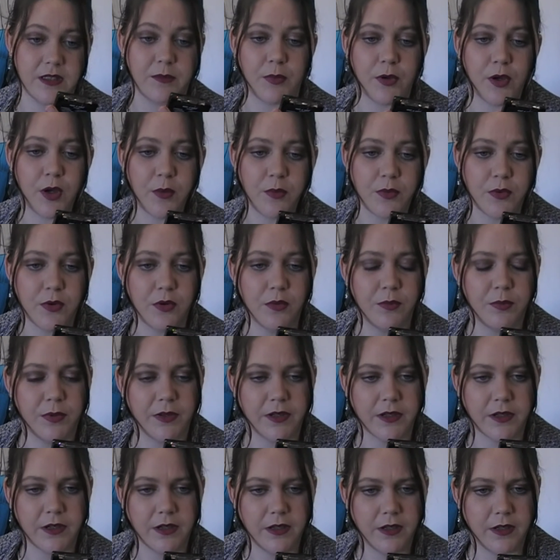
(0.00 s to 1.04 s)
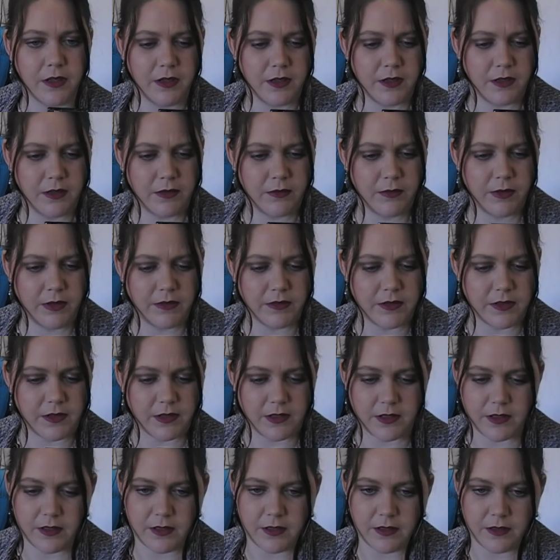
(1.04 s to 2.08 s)
purple, but where is
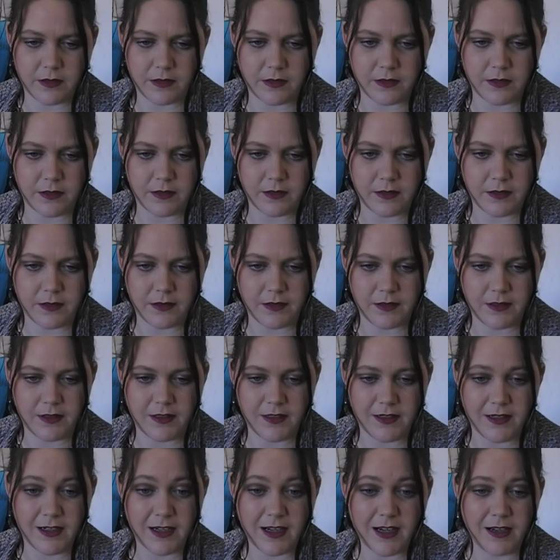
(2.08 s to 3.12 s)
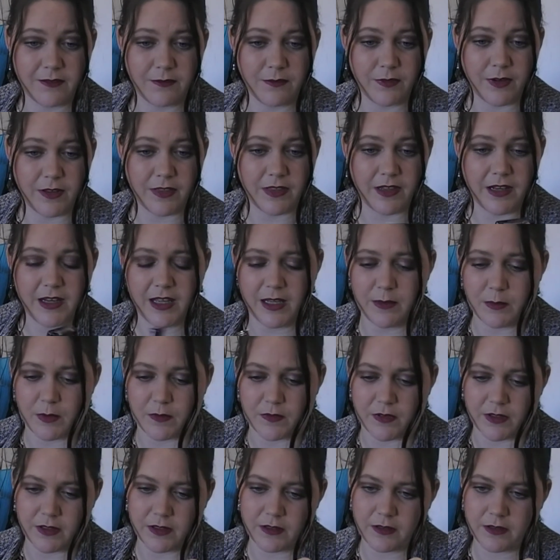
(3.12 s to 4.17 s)
it? I can't find the name of
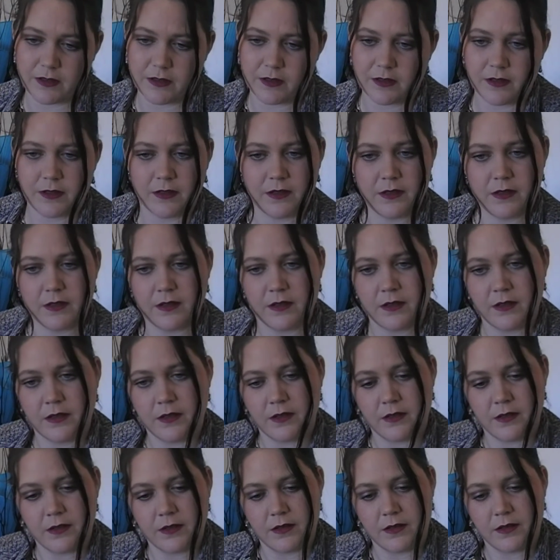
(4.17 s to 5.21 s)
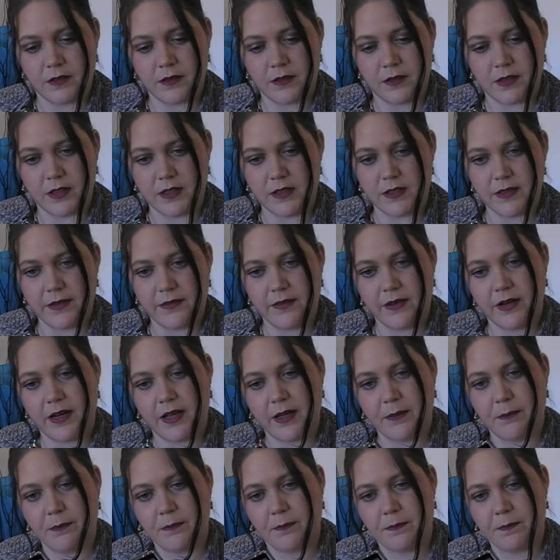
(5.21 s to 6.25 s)
it. Is there a
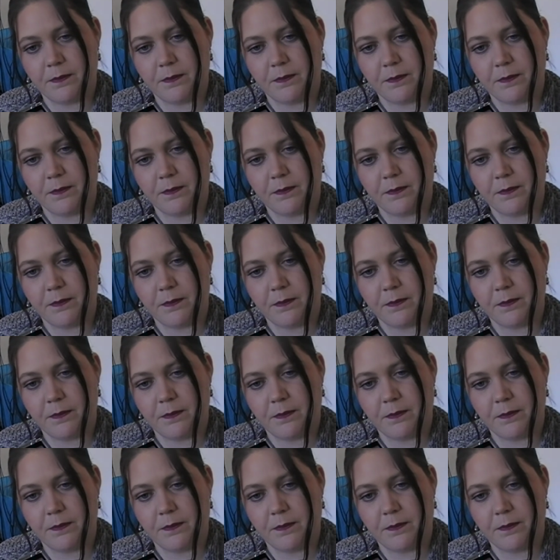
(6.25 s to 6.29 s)
name?